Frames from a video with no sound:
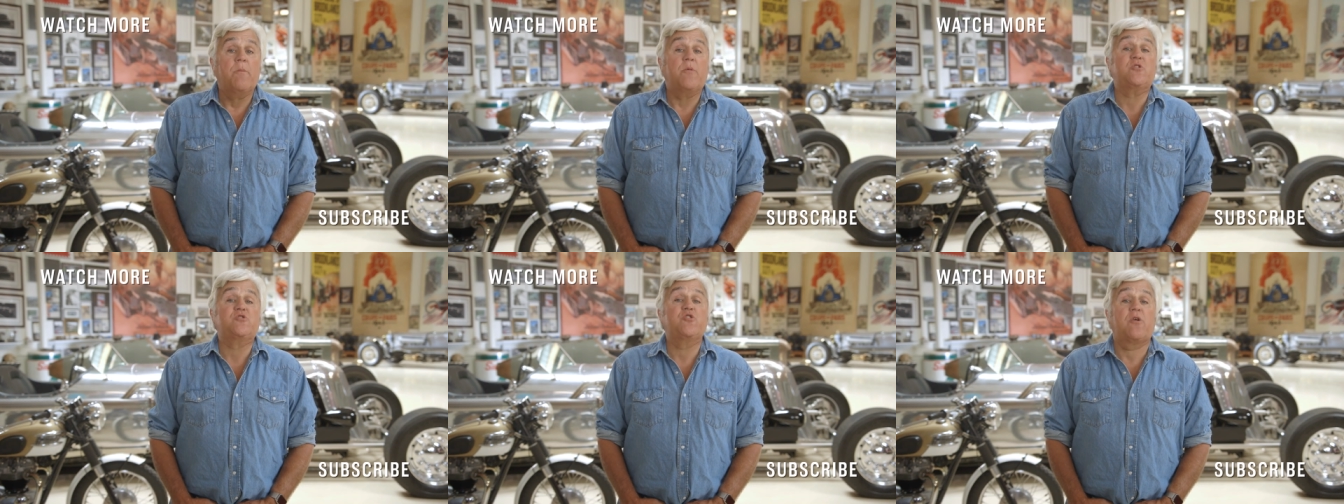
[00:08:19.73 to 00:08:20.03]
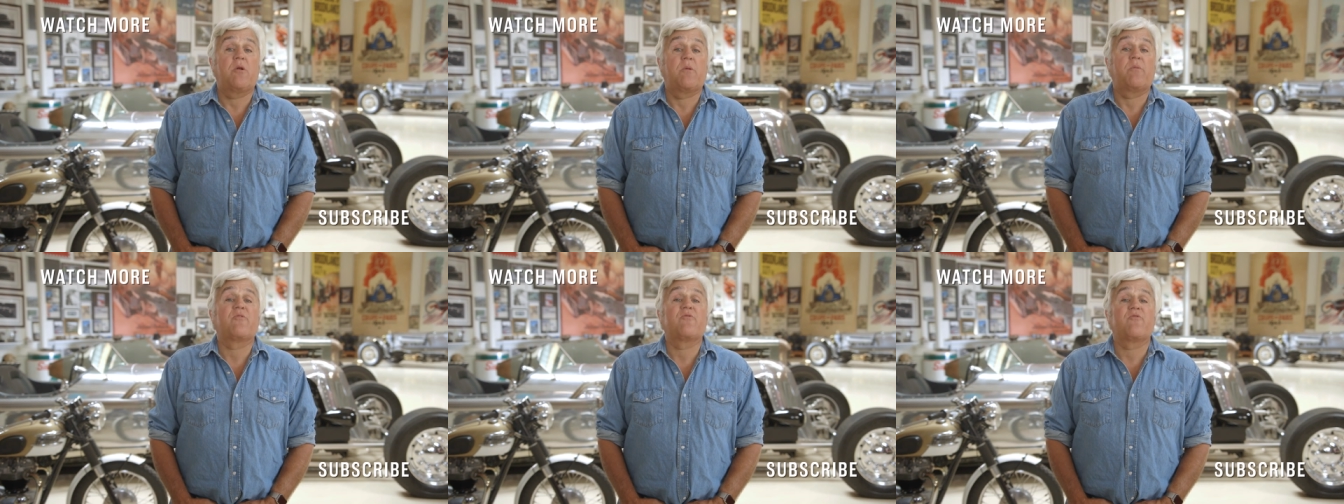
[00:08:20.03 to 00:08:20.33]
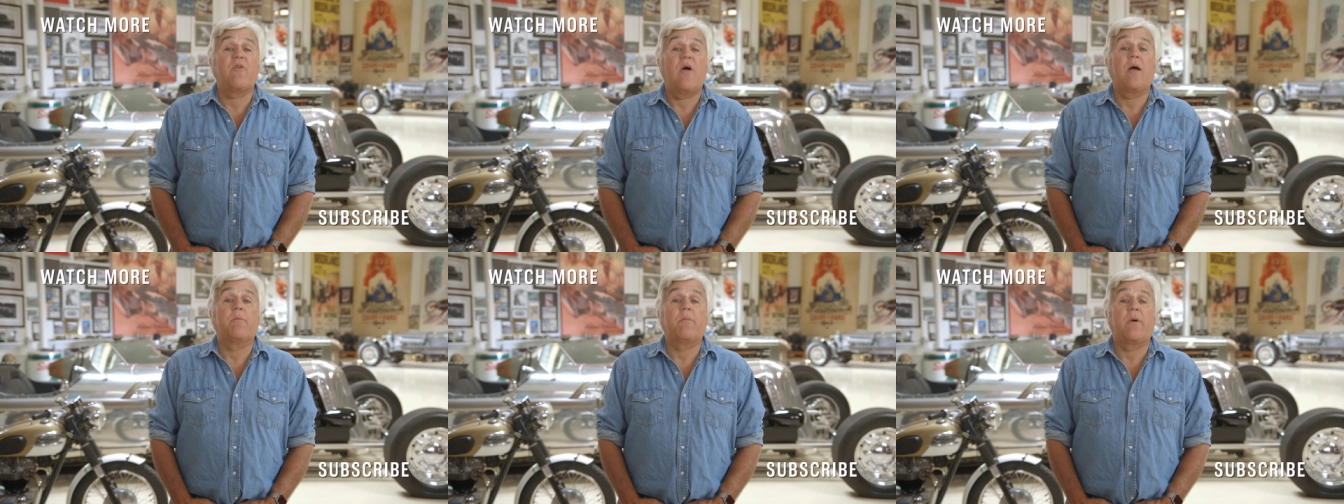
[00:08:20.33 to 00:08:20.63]
Be sure to
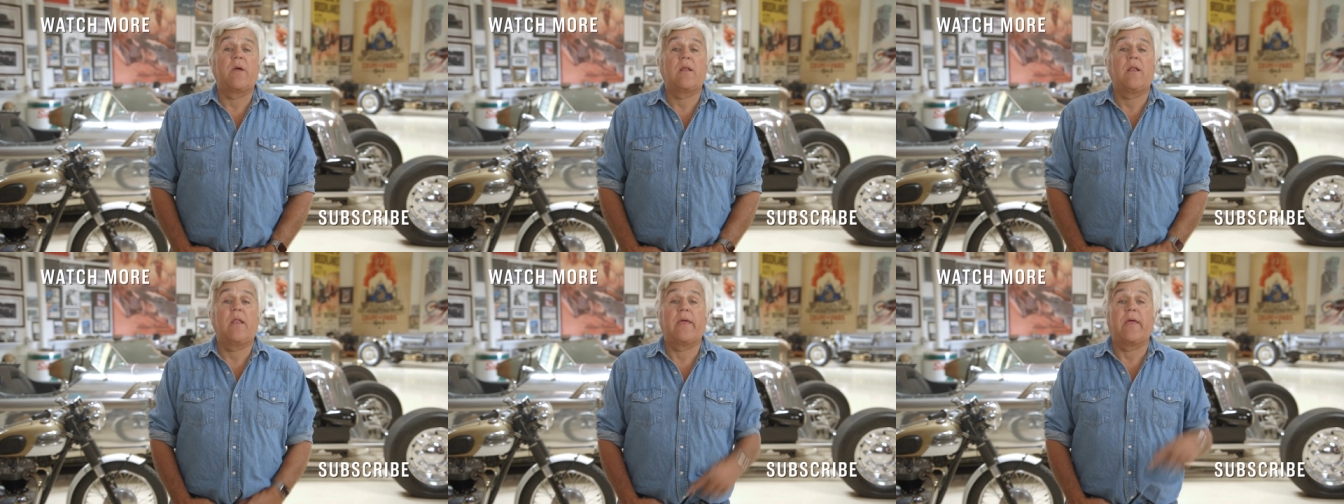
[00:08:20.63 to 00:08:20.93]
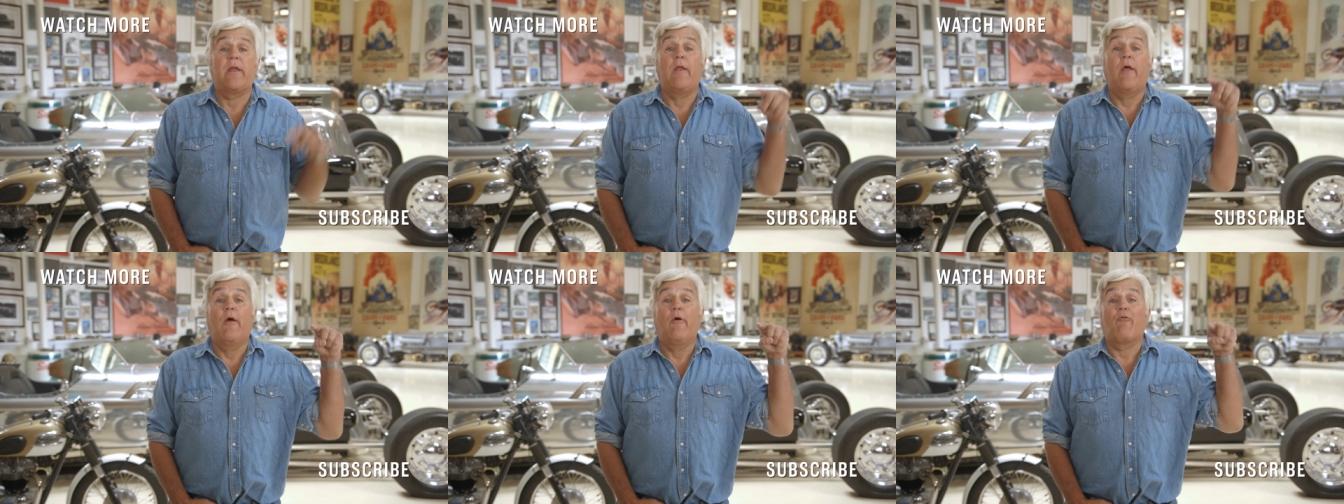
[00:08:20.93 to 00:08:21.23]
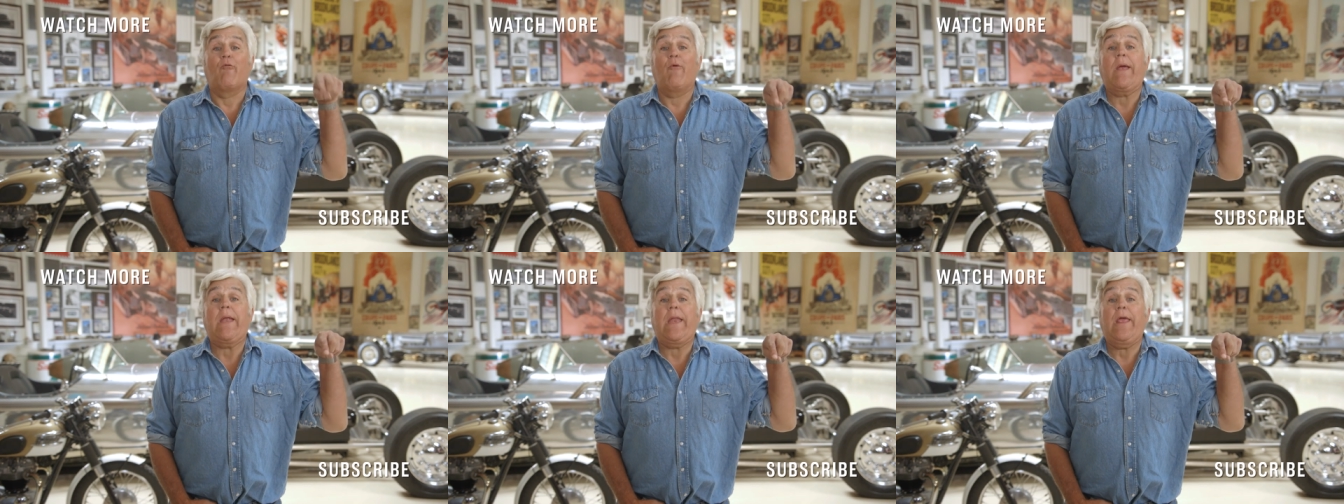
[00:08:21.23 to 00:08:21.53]
subscribe by clicking
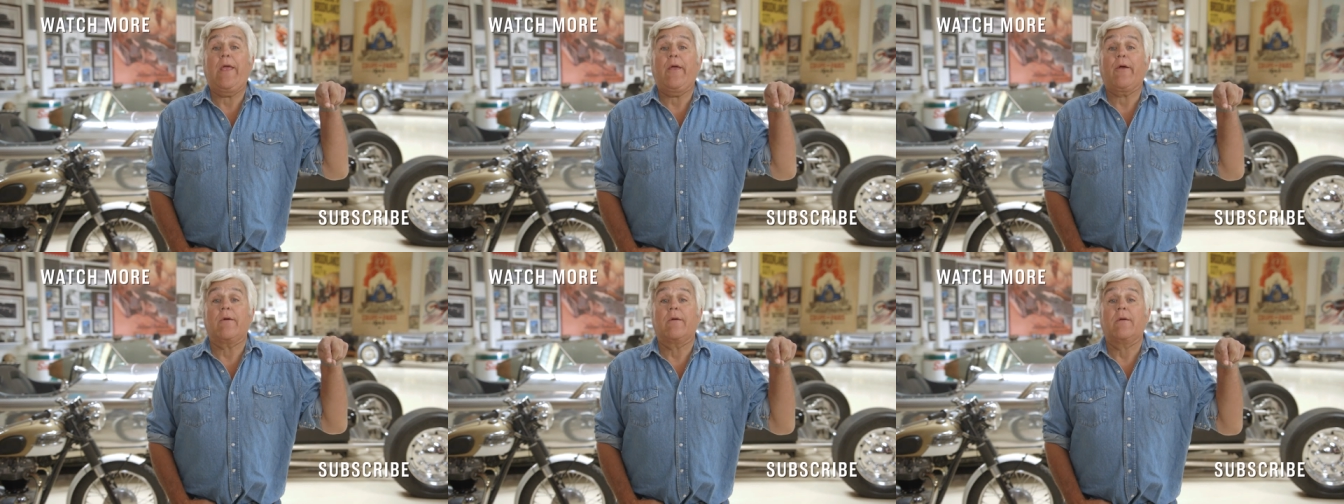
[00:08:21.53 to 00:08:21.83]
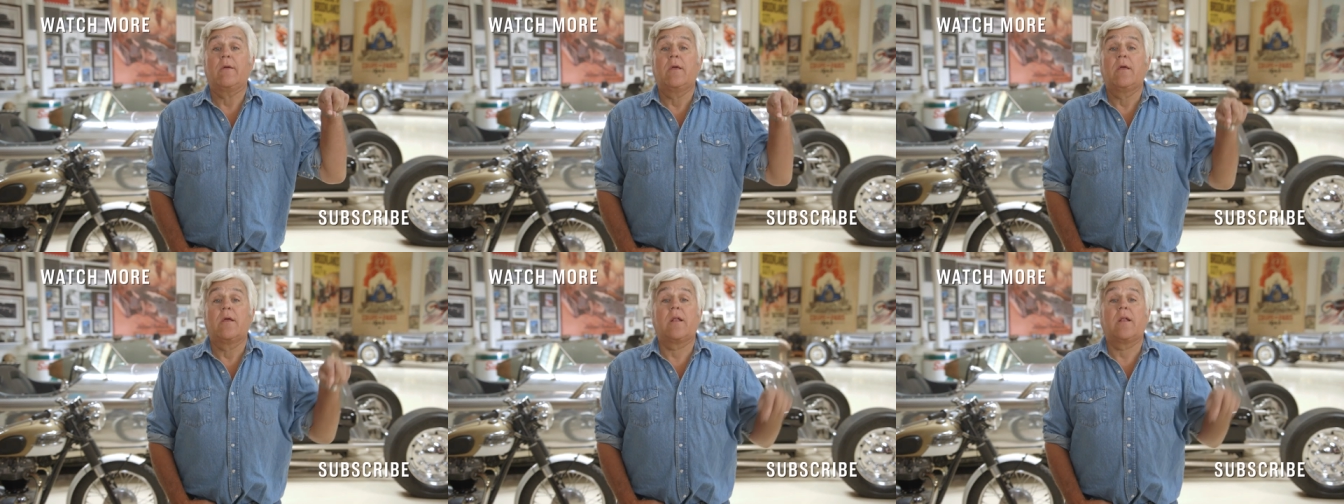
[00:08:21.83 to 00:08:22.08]
right here.